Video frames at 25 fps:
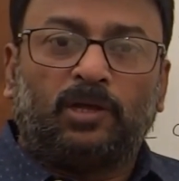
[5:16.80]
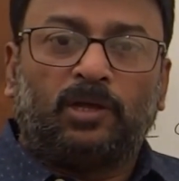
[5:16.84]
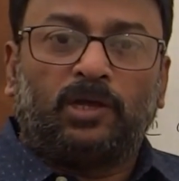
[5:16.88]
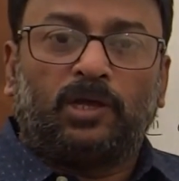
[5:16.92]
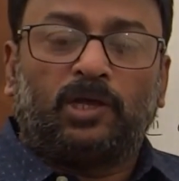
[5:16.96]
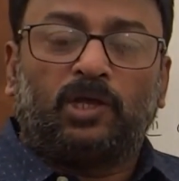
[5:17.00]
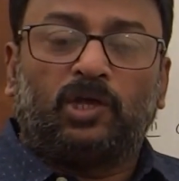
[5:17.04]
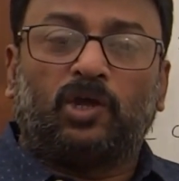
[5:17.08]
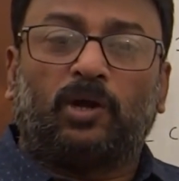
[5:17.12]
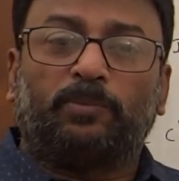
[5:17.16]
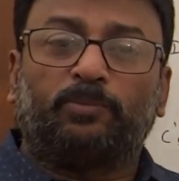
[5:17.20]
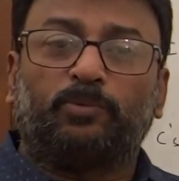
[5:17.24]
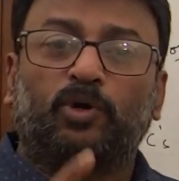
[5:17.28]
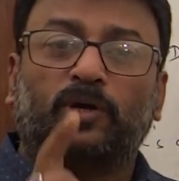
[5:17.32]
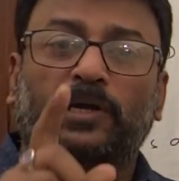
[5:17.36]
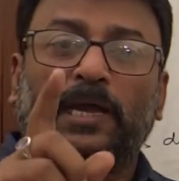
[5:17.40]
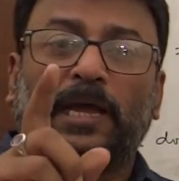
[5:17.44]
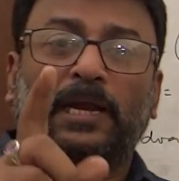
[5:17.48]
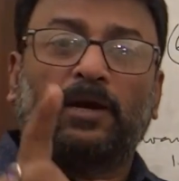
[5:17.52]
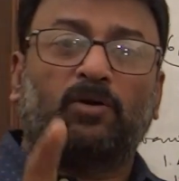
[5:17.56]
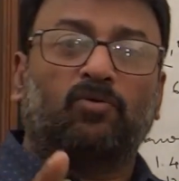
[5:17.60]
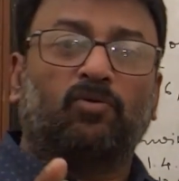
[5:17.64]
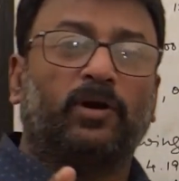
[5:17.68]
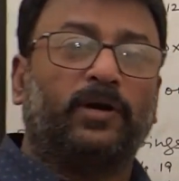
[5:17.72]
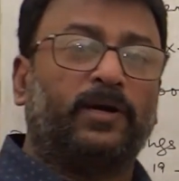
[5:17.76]
You have to
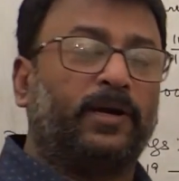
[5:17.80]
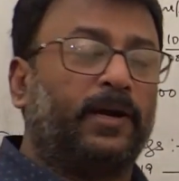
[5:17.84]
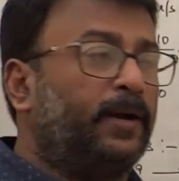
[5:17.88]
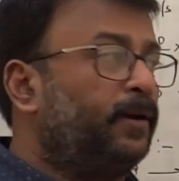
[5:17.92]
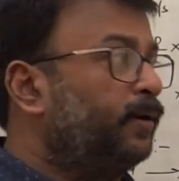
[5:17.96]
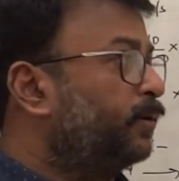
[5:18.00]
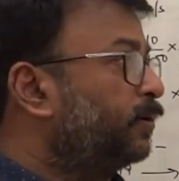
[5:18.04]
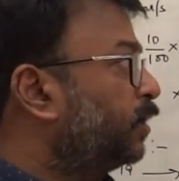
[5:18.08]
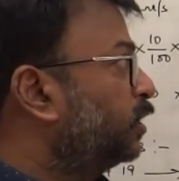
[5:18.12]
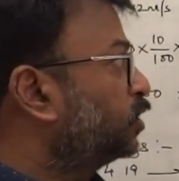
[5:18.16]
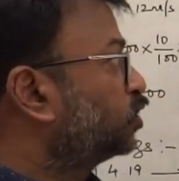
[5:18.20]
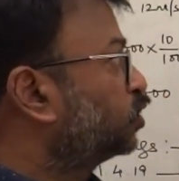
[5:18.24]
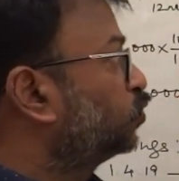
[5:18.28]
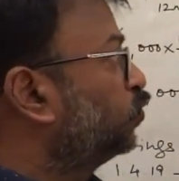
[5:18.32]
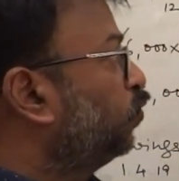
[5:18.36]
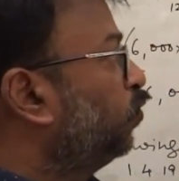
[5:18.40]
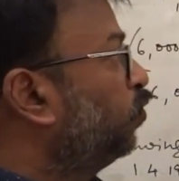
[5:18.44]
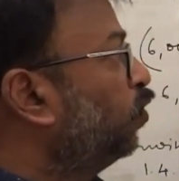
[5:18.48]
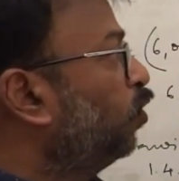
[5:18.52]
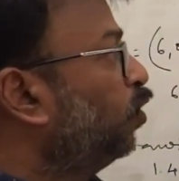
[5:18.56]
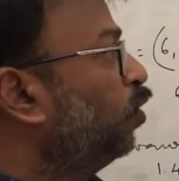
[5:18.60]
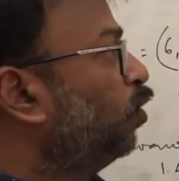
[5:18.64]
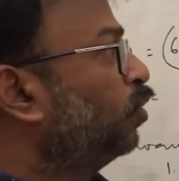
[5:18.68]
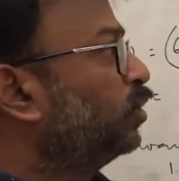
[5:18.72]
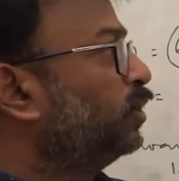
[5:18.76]
calculate interest
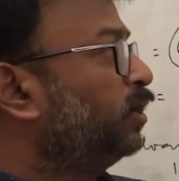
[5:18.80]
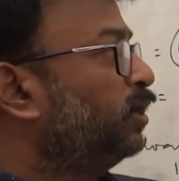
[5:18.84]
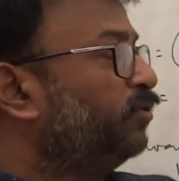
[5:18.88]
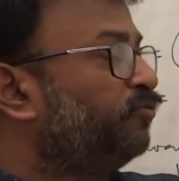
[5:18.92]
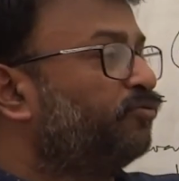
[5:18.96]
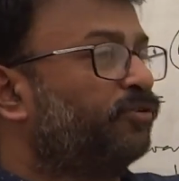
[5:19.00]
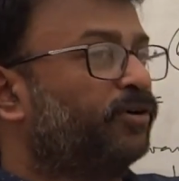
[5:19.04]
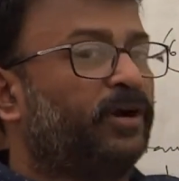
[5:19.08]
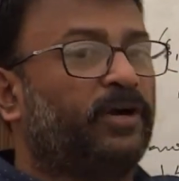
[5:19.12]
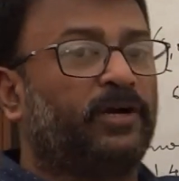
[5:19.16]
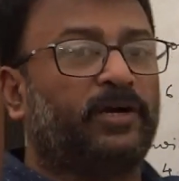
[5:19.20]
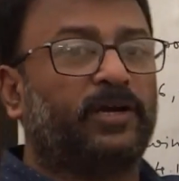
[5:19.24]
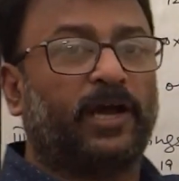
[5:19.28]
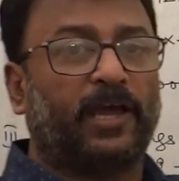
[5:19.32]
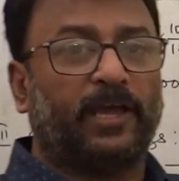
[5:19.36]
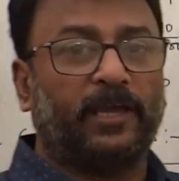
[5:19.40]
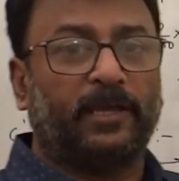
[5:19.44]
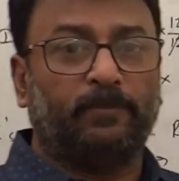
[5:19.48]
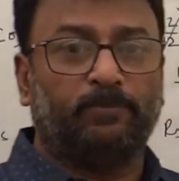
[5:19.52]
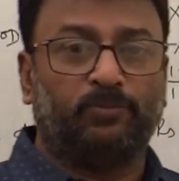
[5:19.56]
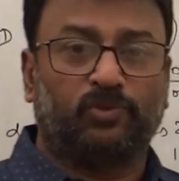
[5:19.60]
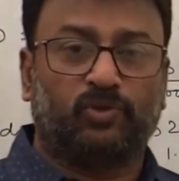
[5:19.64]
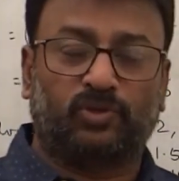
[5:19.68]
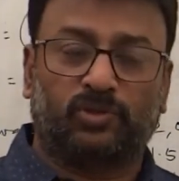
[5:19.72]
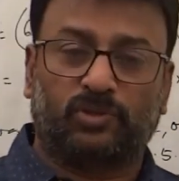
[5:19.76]
4 different
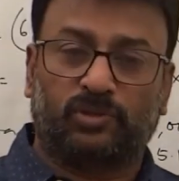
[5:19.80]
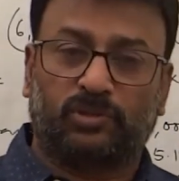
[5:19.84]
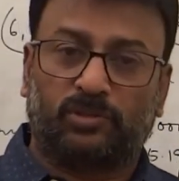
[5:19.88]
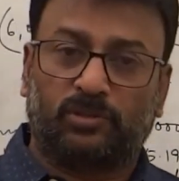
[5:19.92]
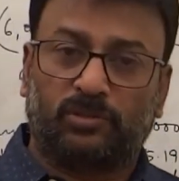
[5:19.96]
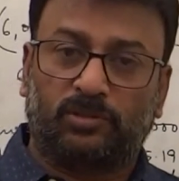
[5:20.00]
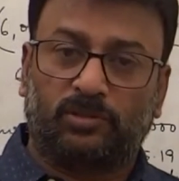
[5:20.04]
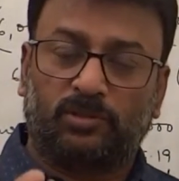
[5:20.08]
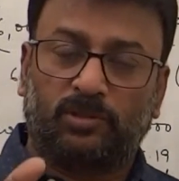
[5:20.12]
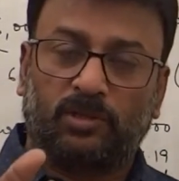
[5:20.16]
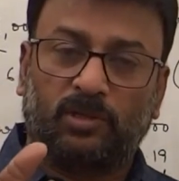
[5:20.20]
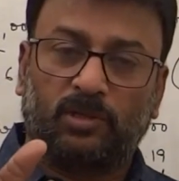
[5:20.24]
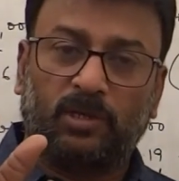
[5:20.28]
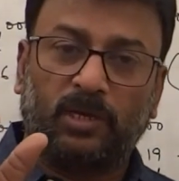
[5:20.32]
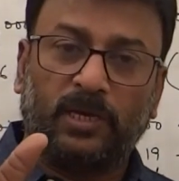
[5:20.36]
times.